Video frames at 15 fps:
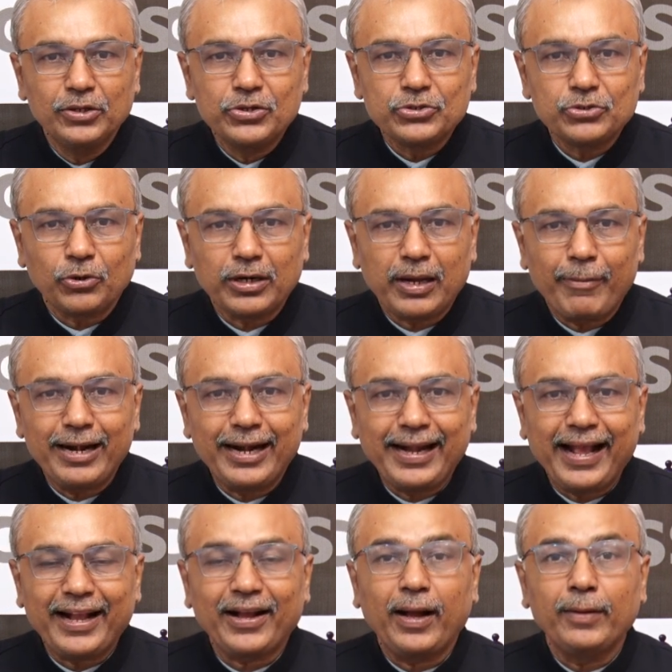So double
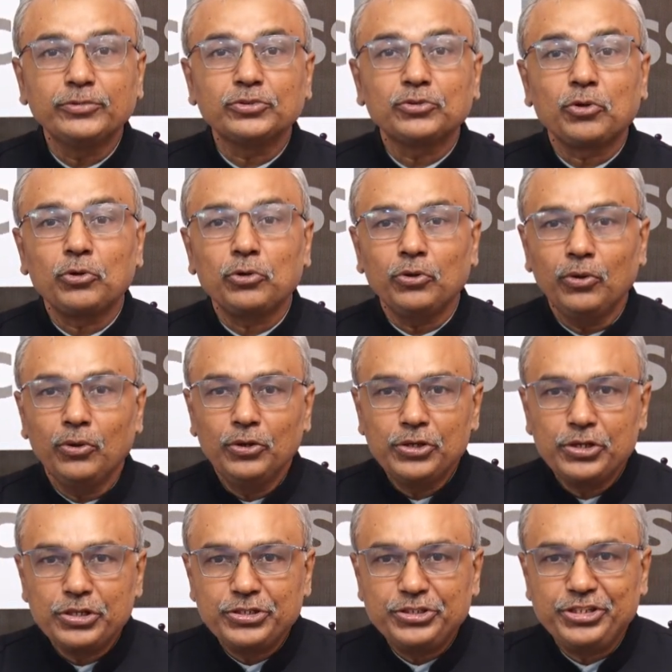attack comes through
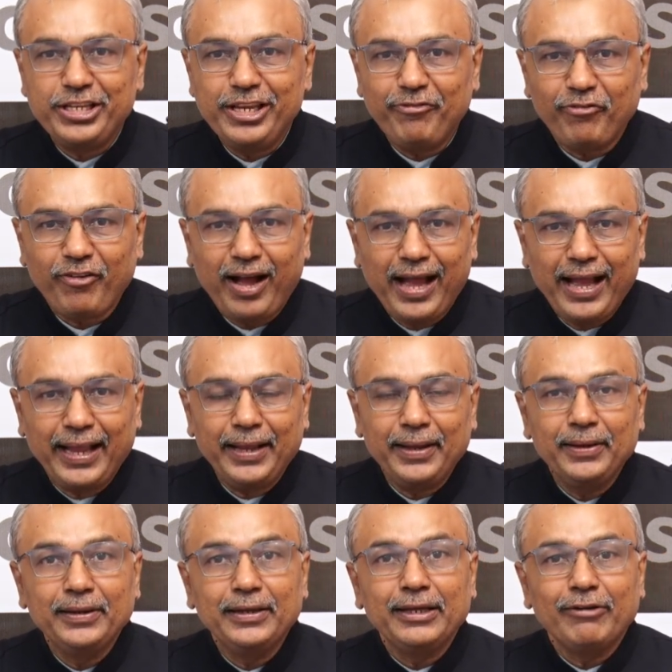g5
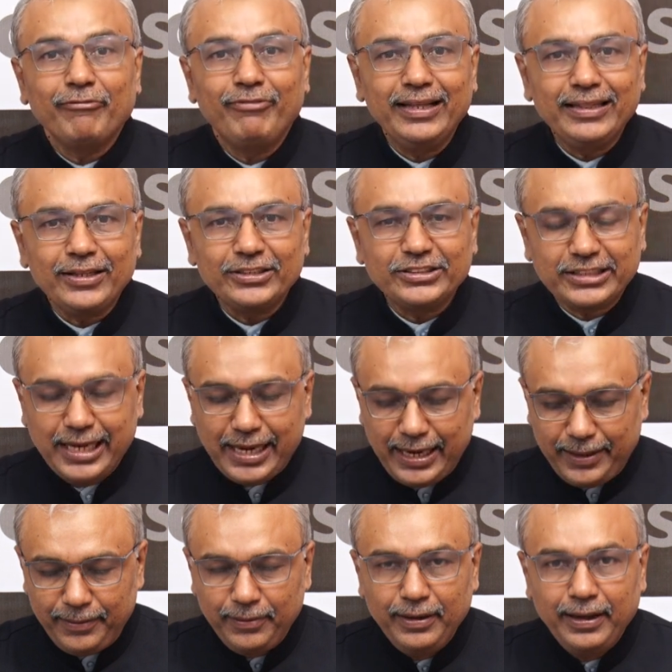with a
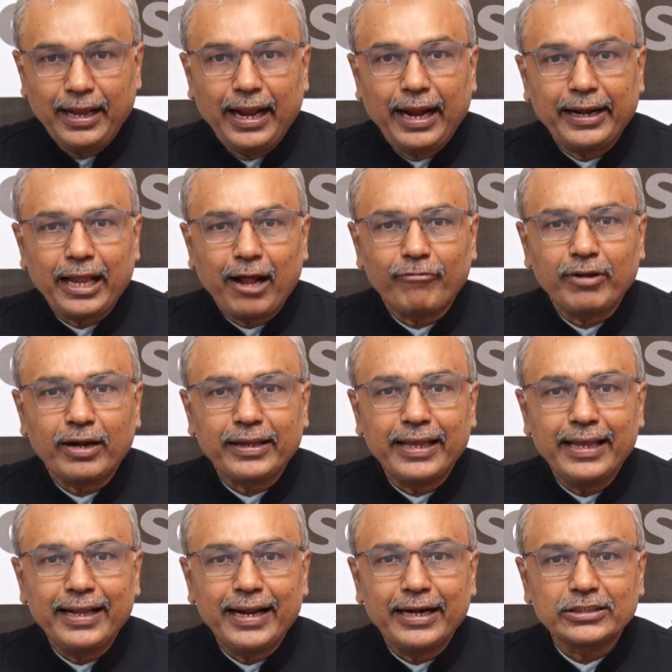check, and after
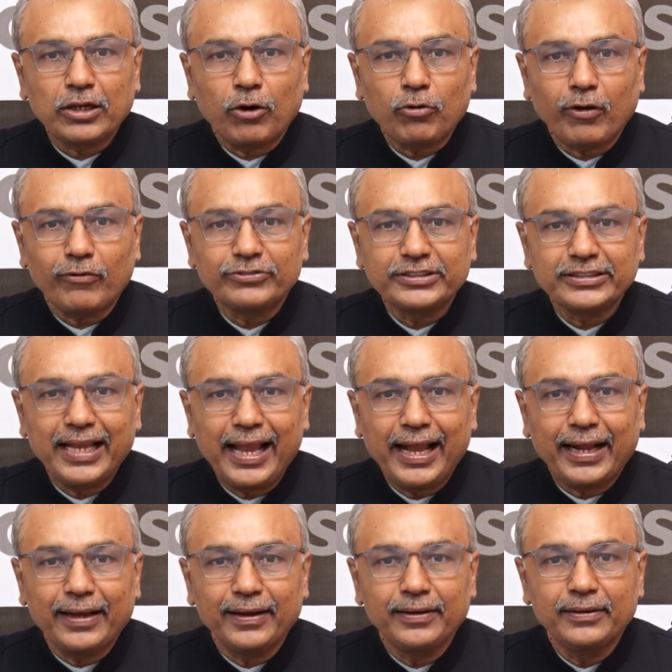king gets out of
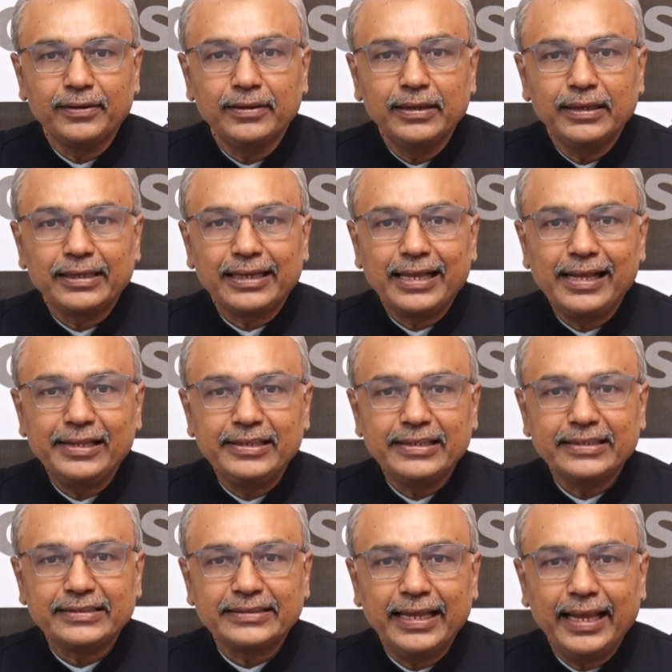check, king
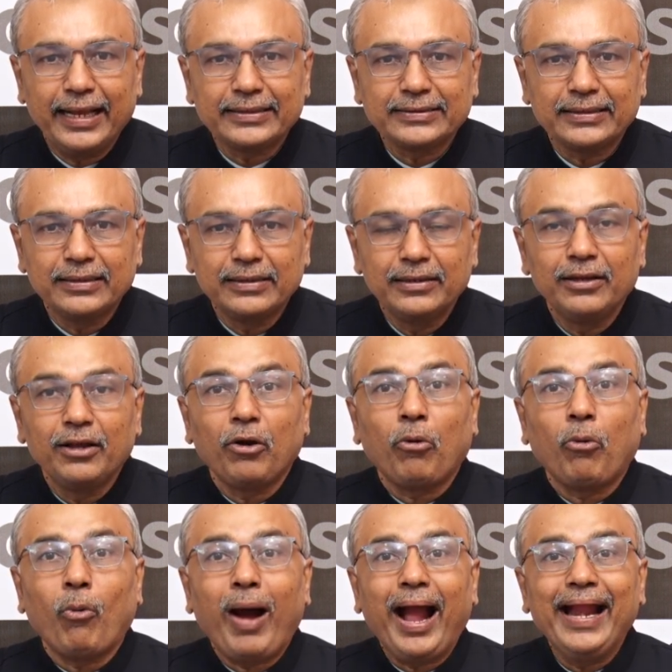g6,
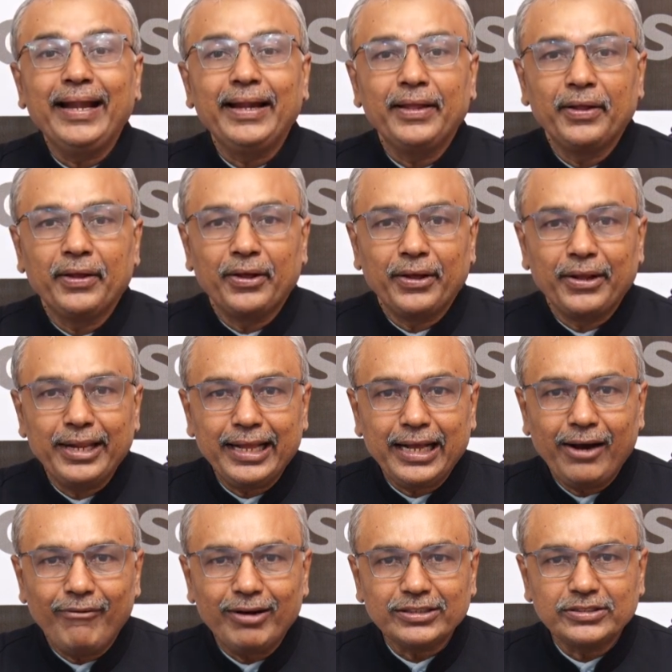white
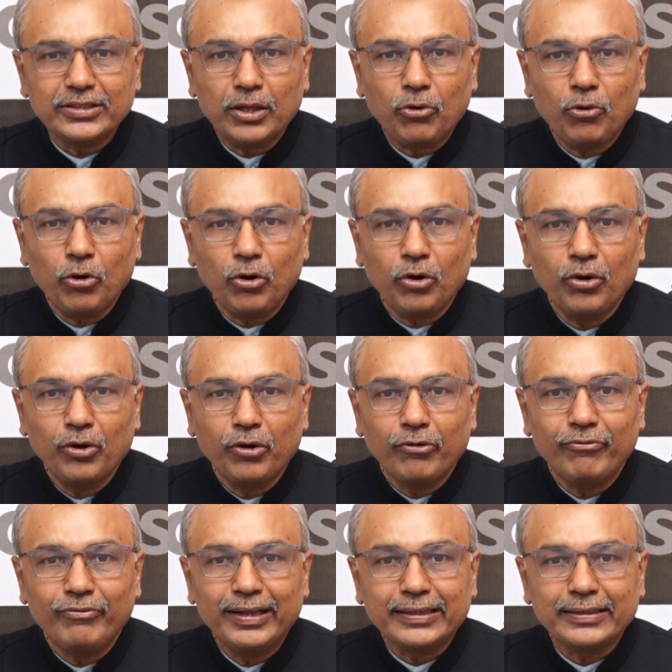recovers the
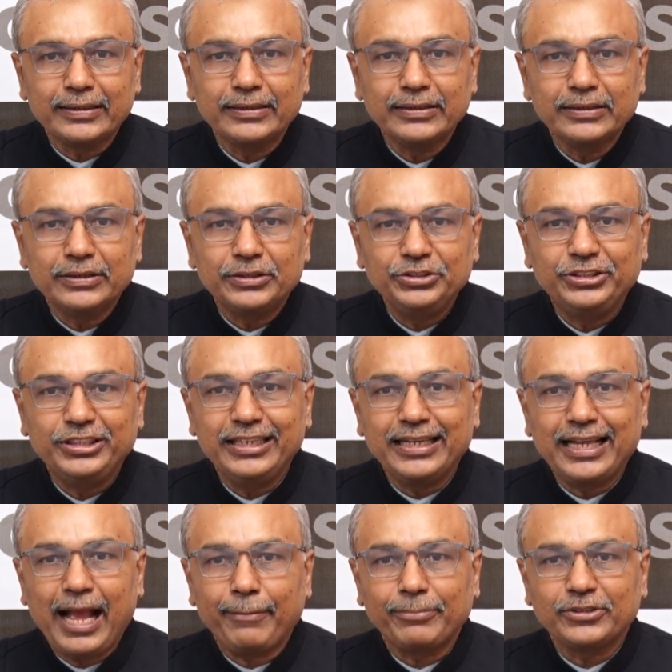rook with g
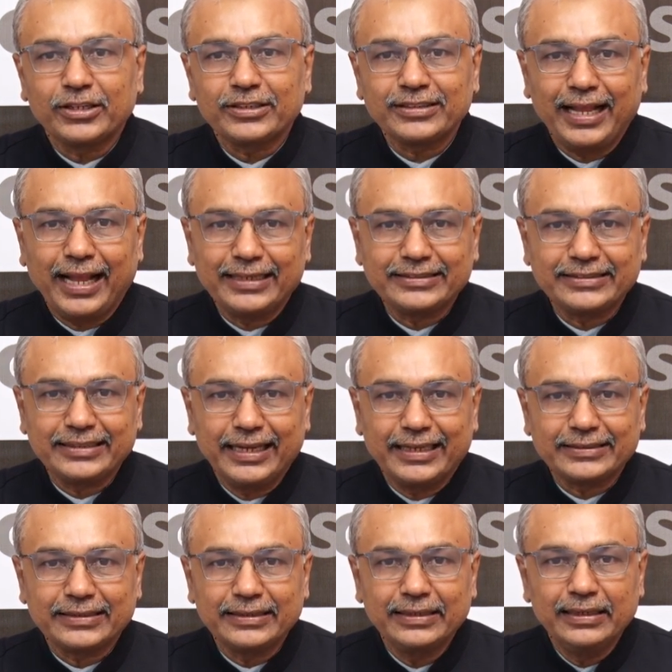captures
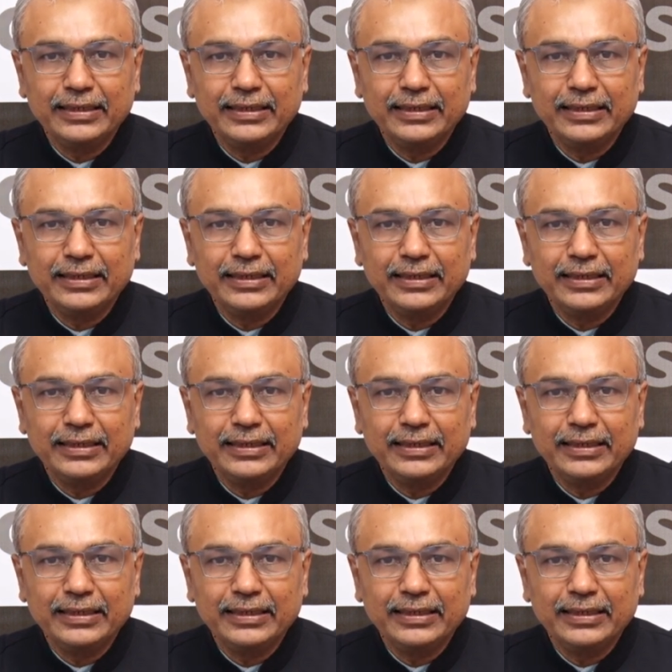h6.